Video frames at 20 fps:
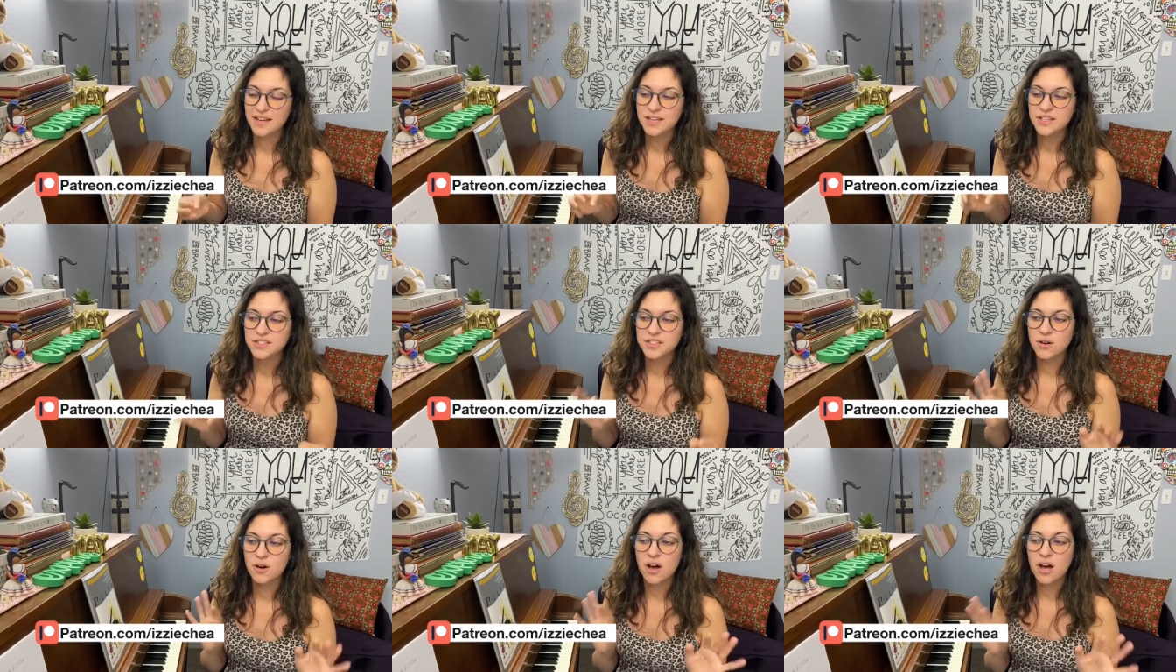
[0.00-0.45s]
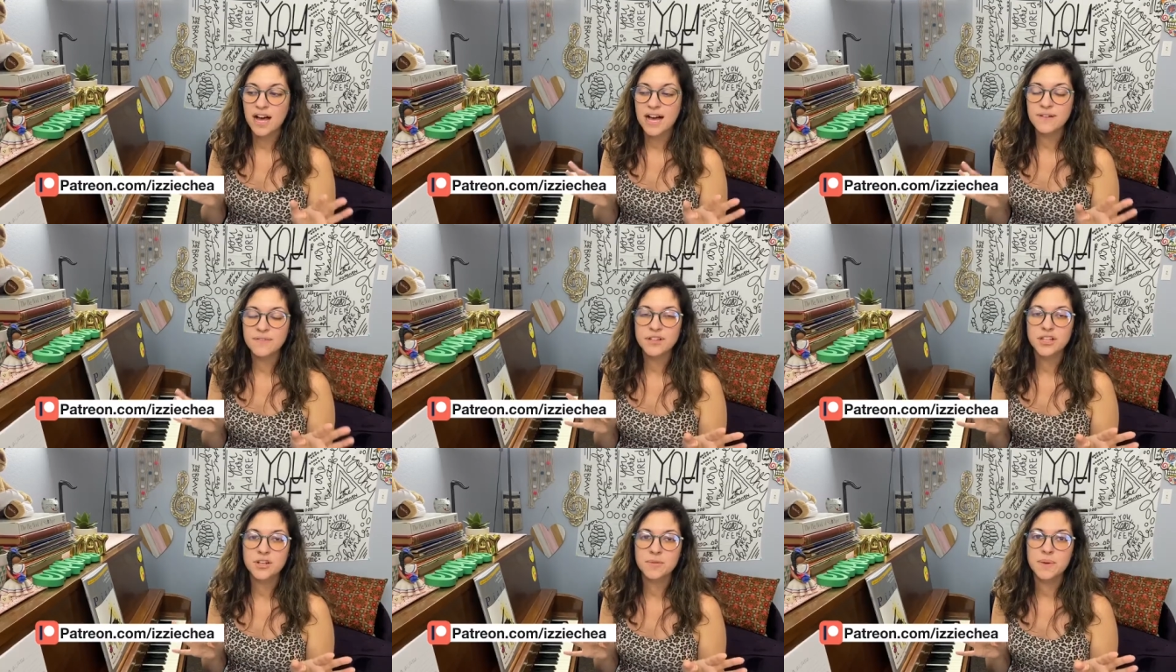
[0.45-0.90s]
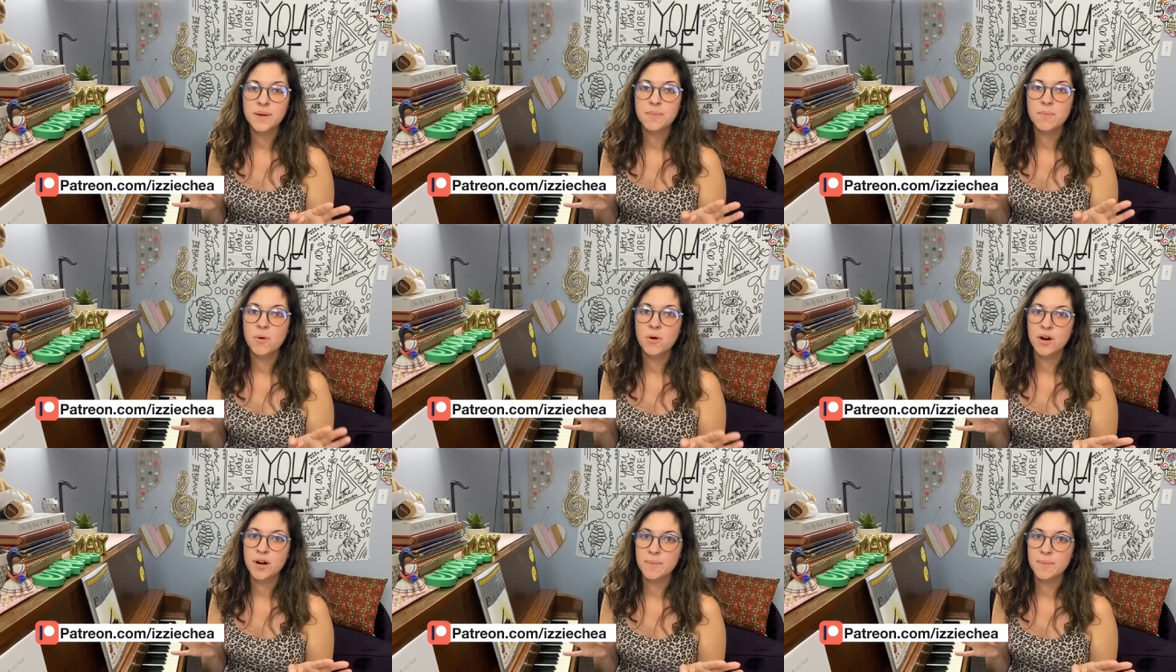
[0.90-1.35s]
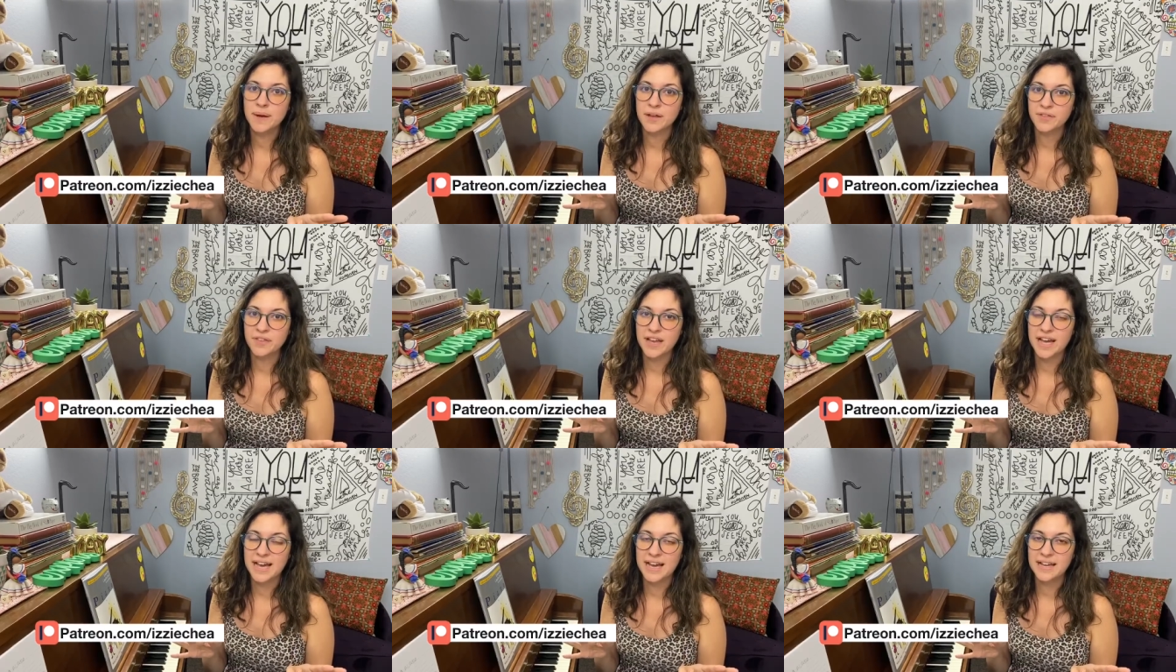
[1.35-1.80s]
So I'll have a little bit more
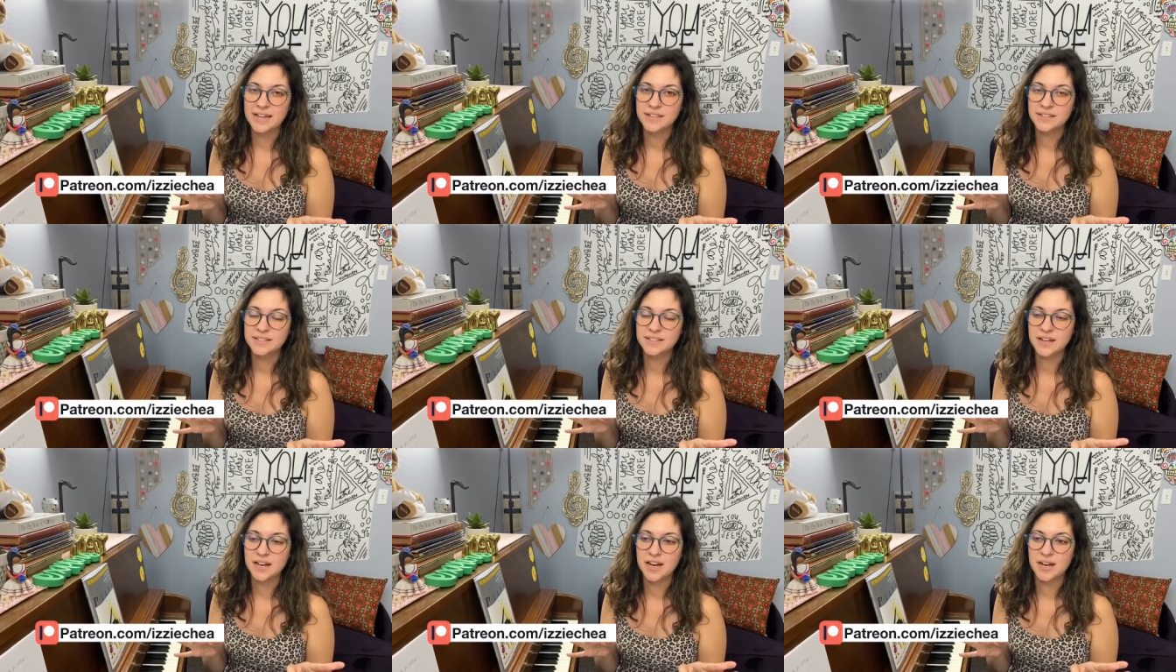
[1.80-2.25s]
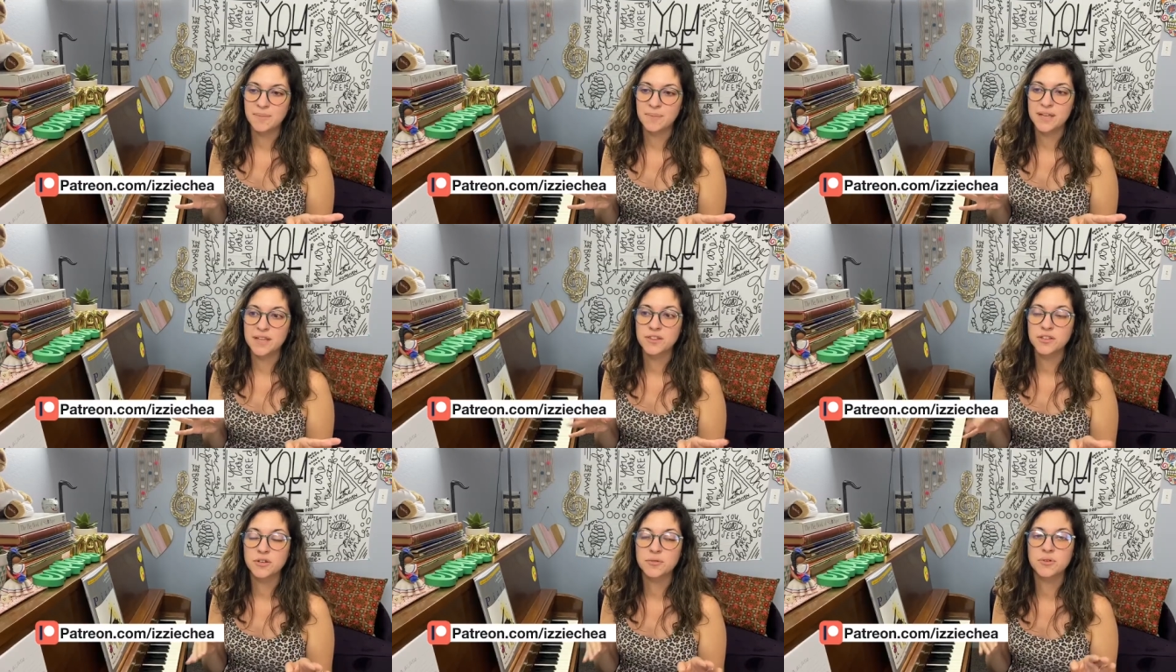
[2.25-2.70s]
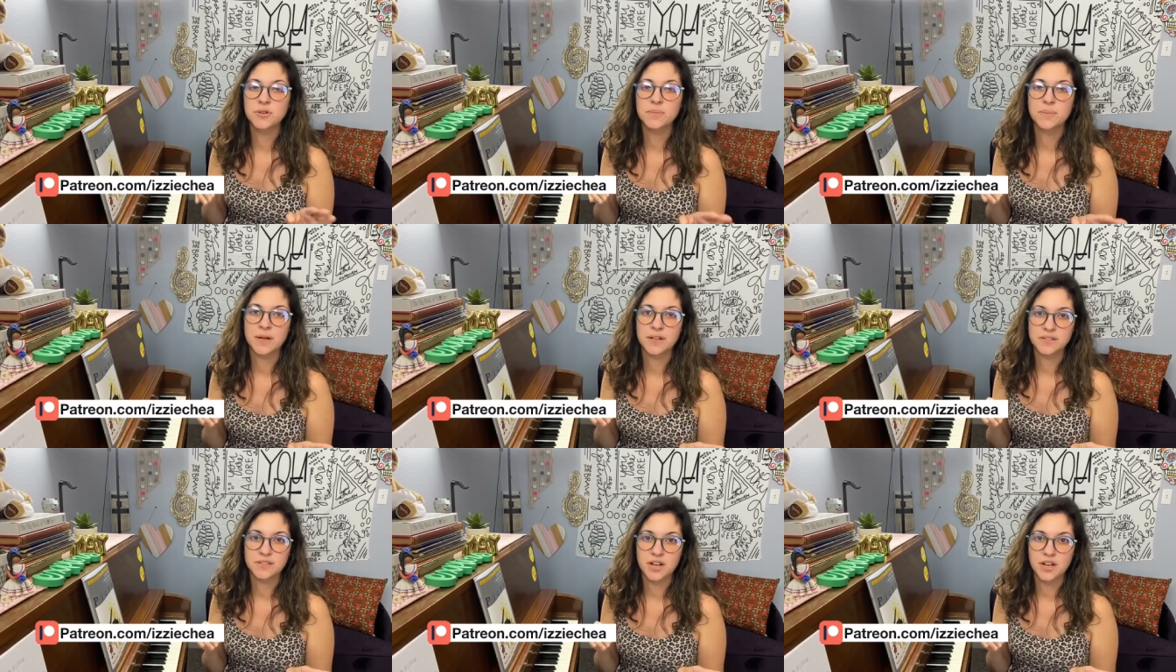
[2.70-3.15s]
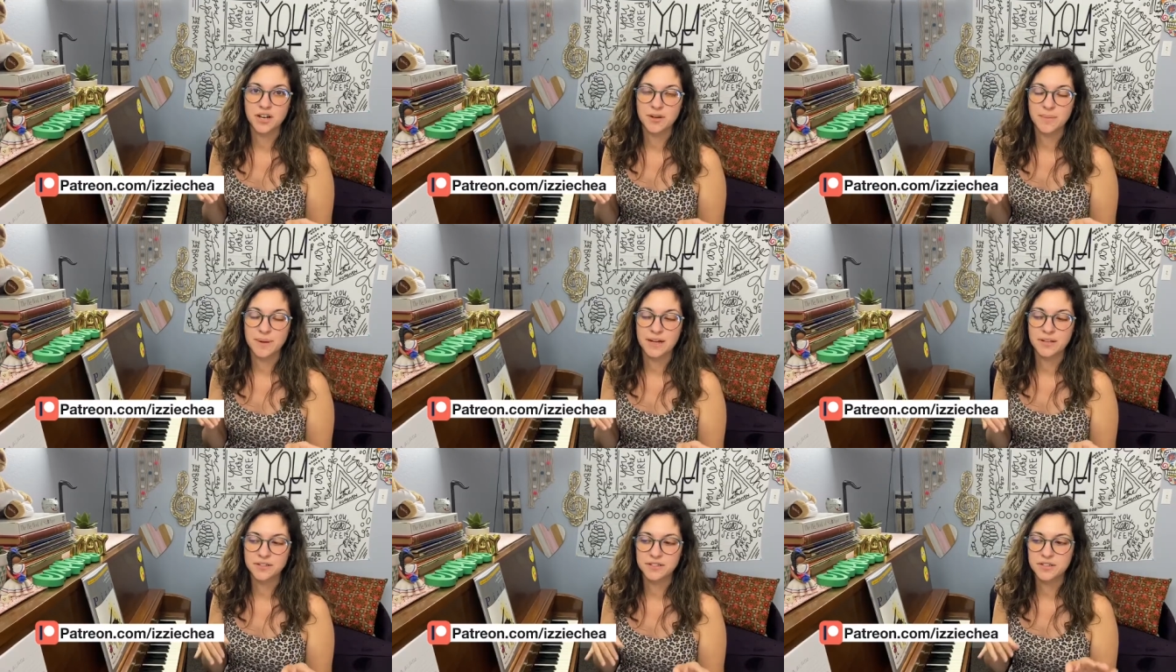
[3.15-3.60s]
about that in the group I'll talk
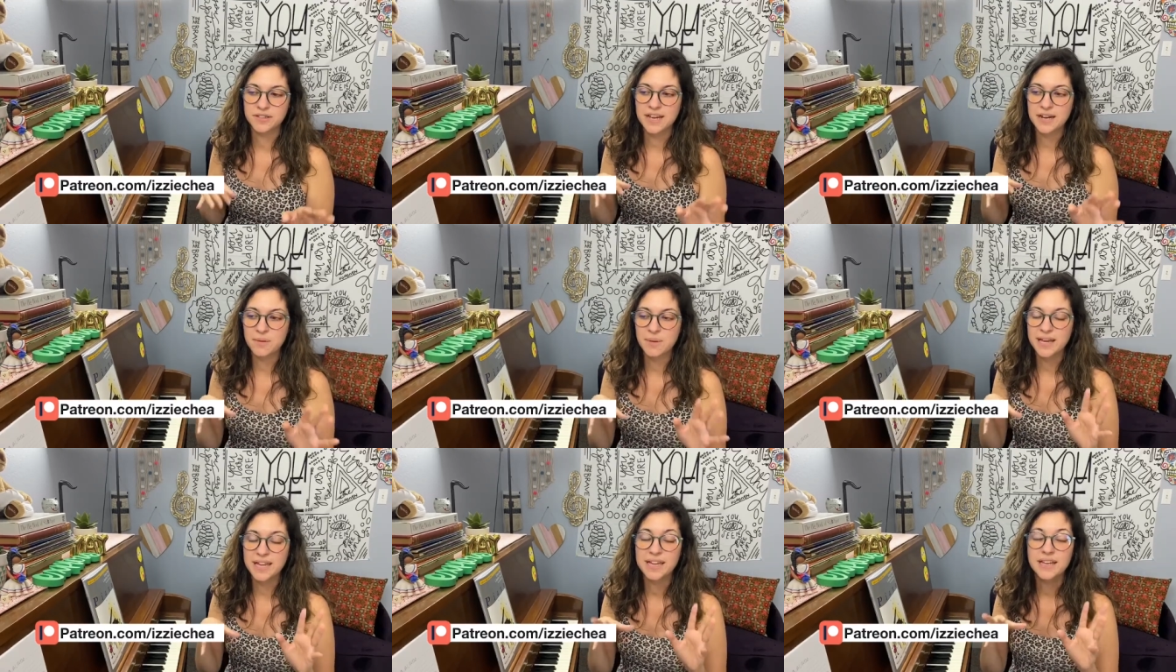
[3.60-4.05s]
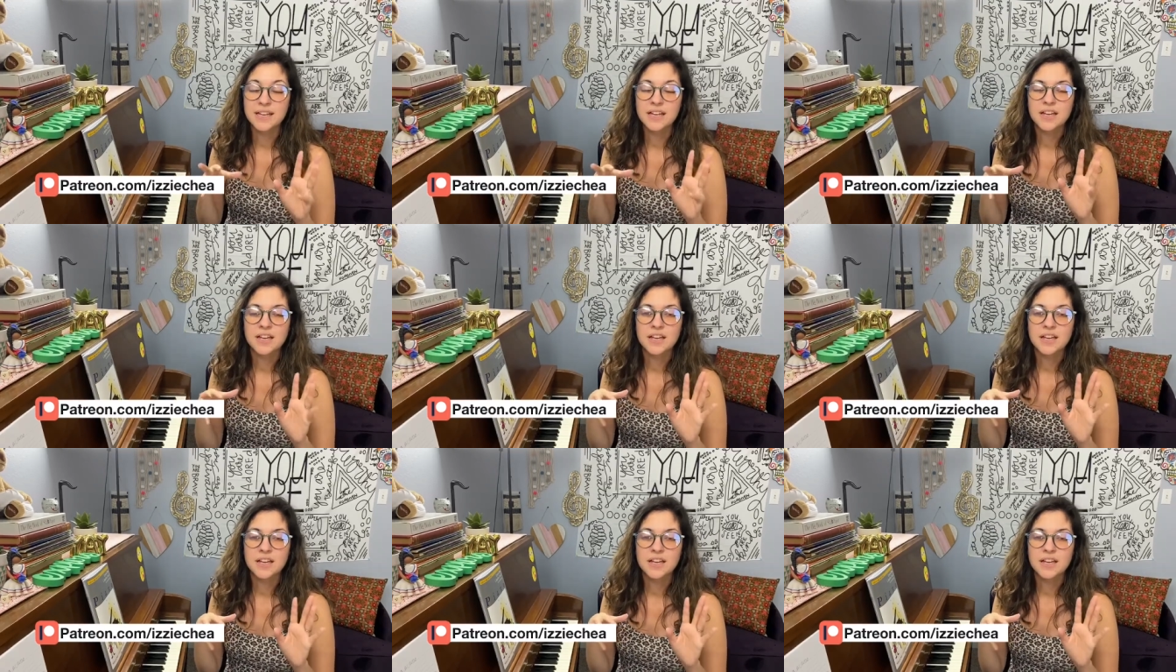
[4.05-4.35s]
about. So that way,